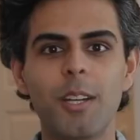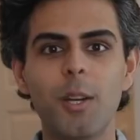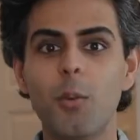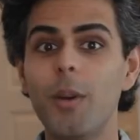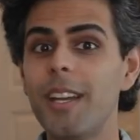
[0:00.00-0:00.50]

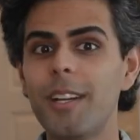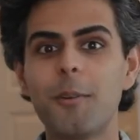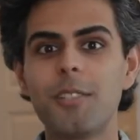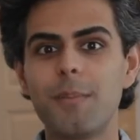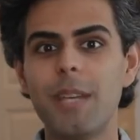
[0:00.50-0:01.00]
We're
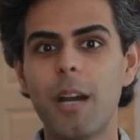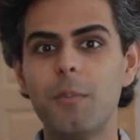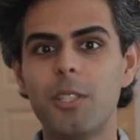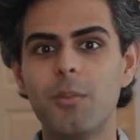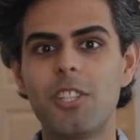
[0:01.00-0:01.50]
going to be able
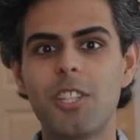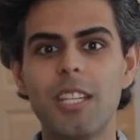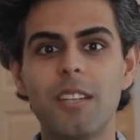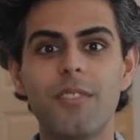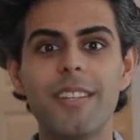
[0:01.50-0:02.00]
to
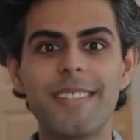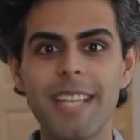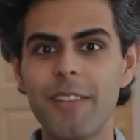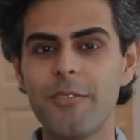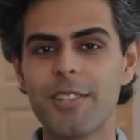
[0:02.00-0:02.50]
achieve the
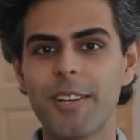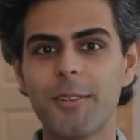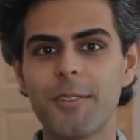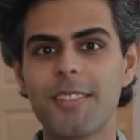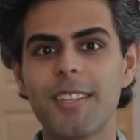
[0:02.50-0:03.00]
same
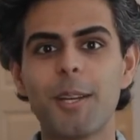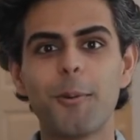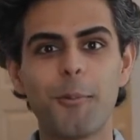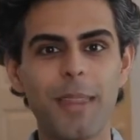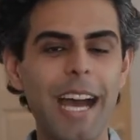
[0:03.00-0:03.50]
results
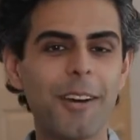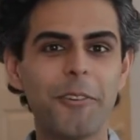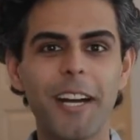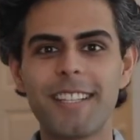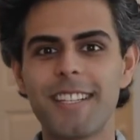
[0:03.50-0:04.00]
without
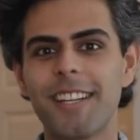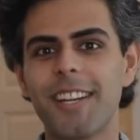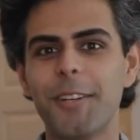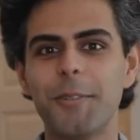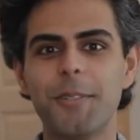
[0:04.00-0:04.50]
writing
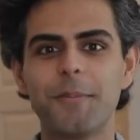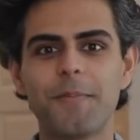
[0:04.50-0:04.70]
code.